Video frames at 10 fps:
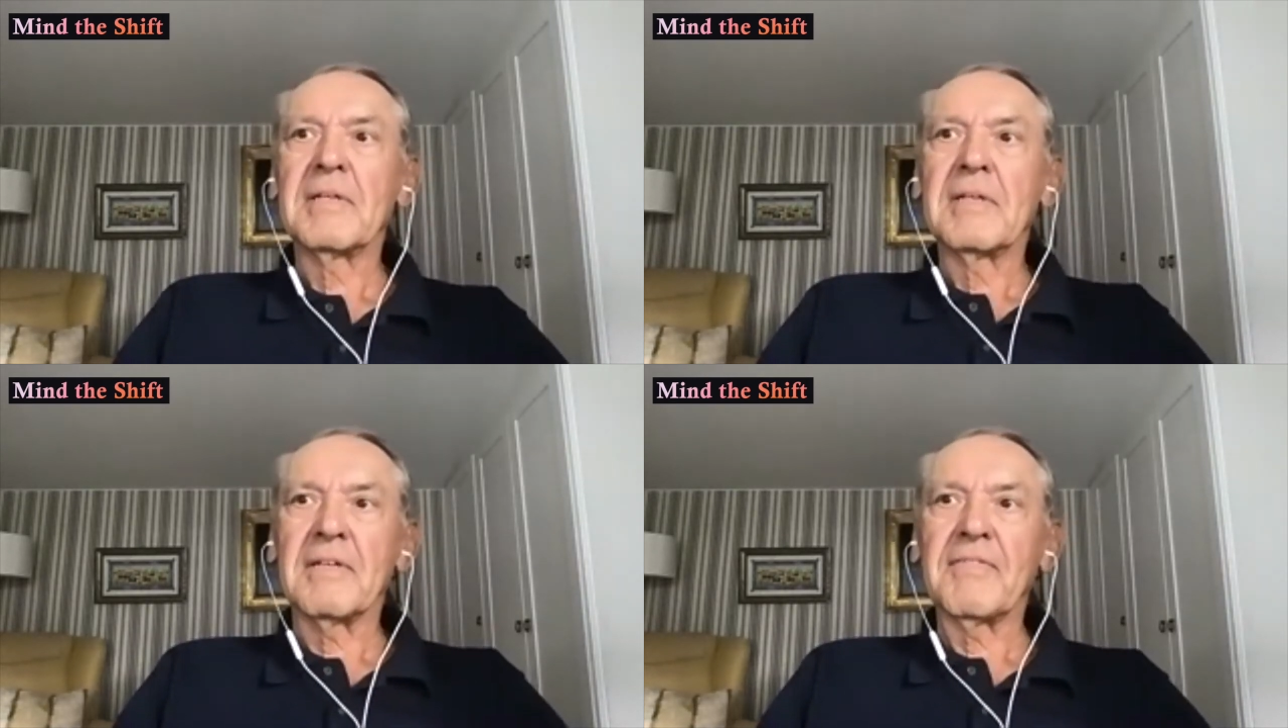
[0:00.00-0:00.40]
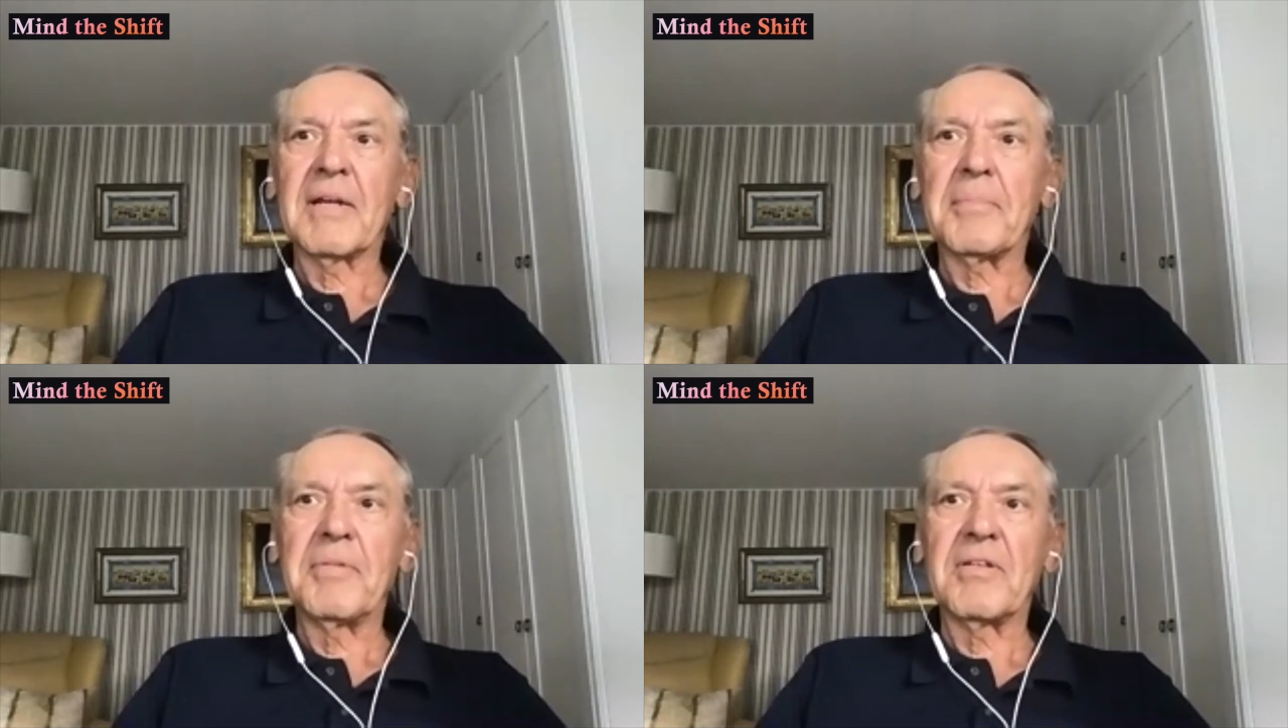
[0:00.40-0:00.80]

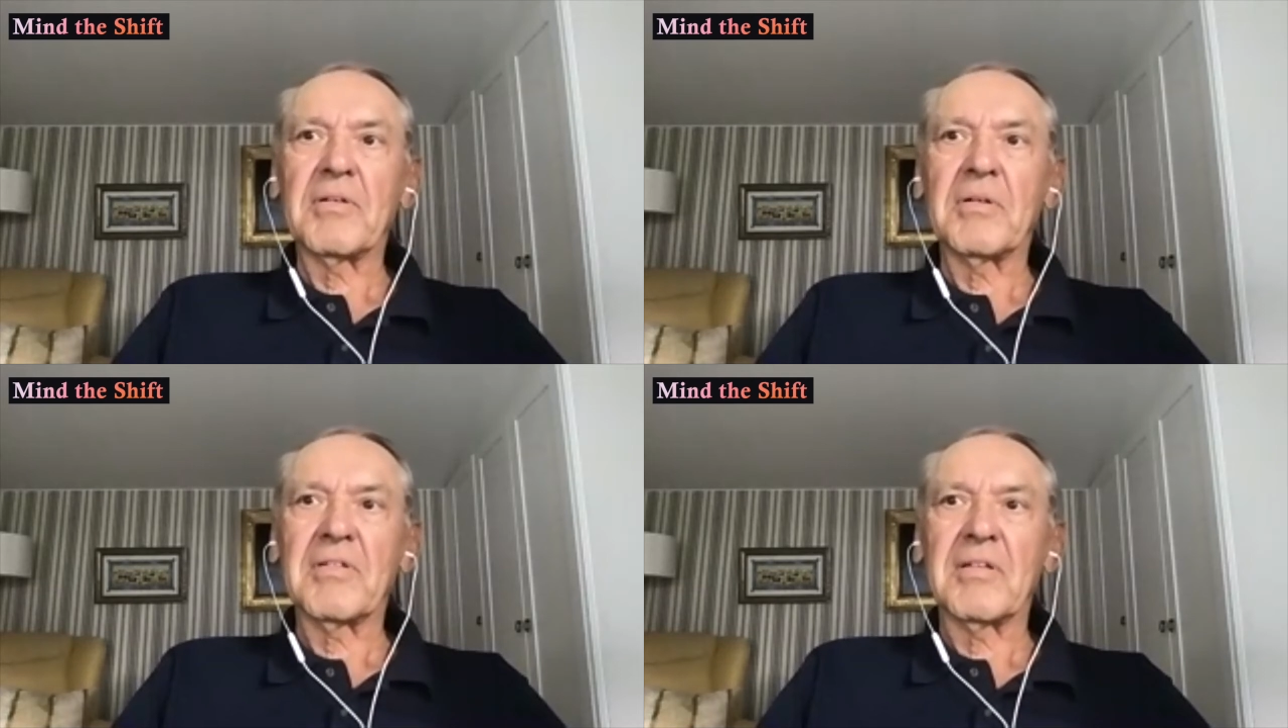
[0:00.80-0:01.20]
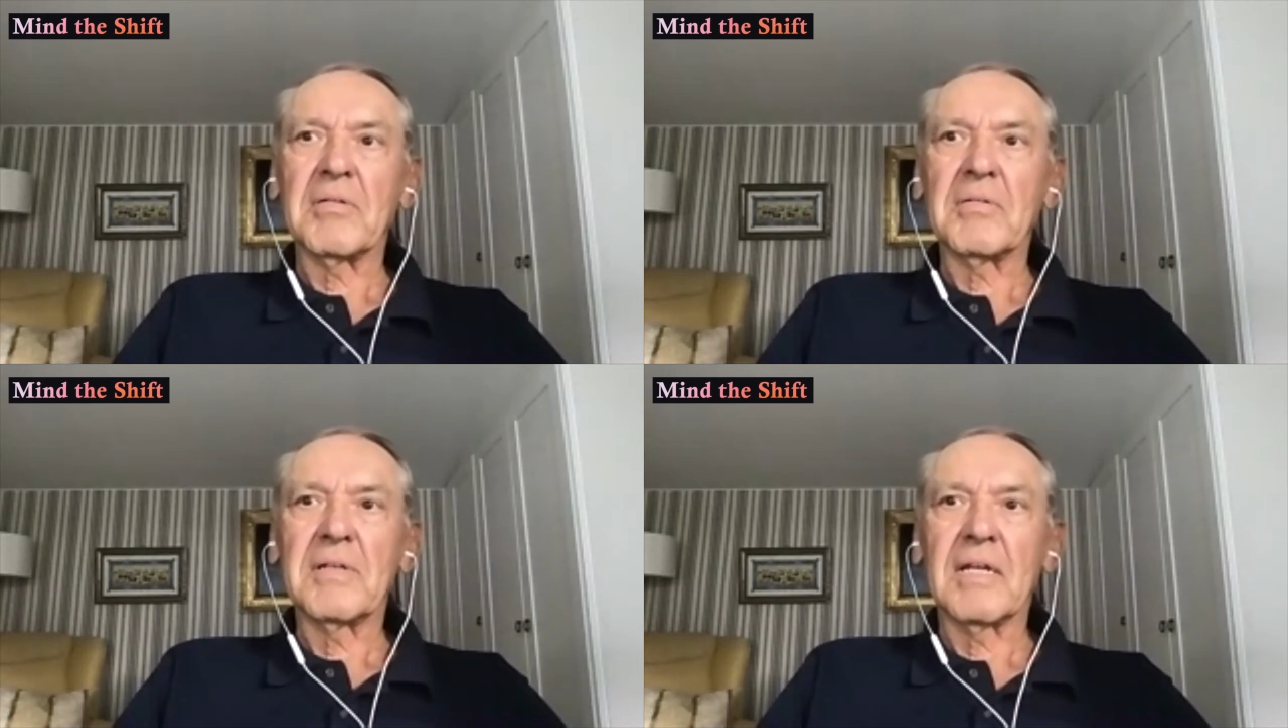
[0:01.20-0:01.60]
developments
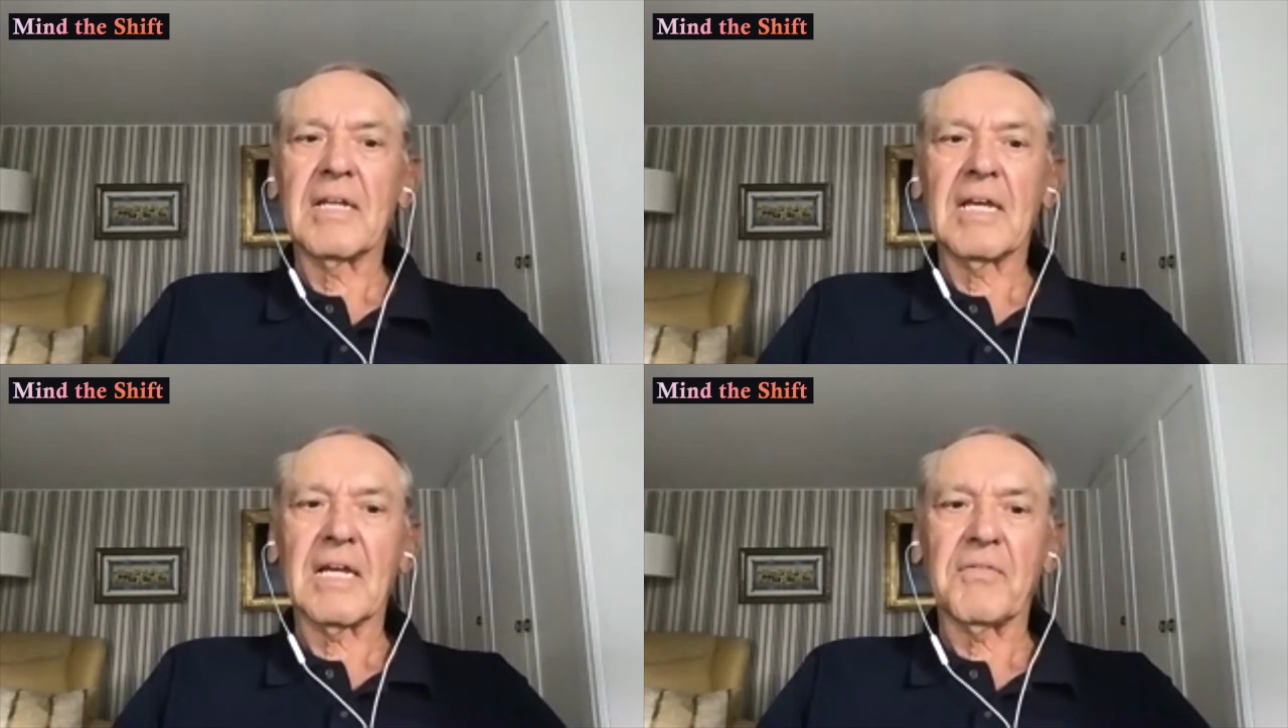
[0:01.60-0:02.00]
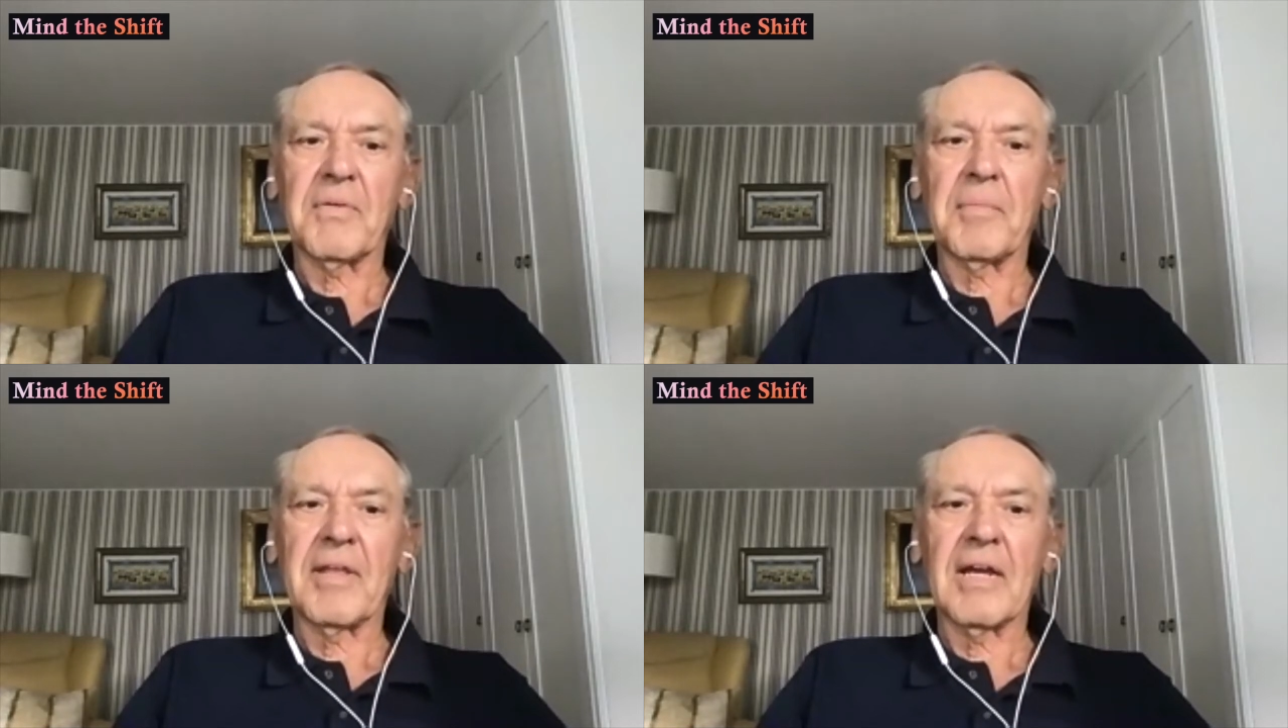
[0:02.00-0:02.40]
also, and take it
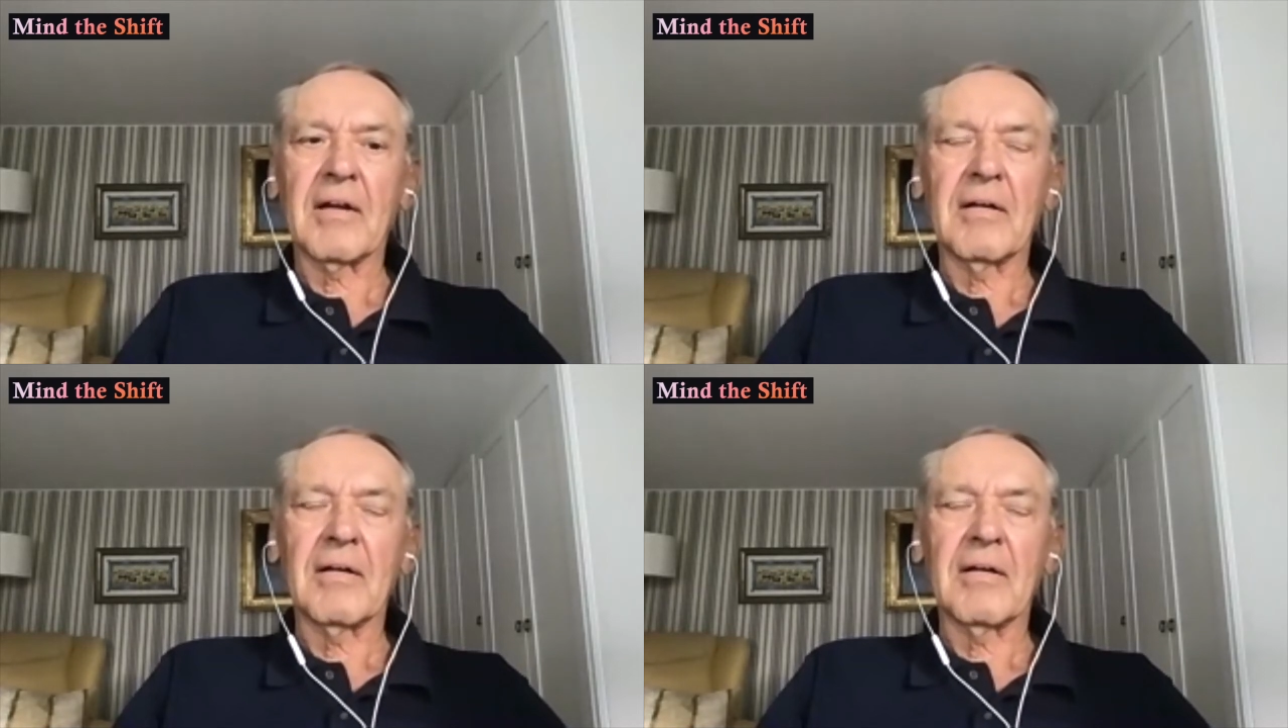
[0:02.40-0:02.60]
from there,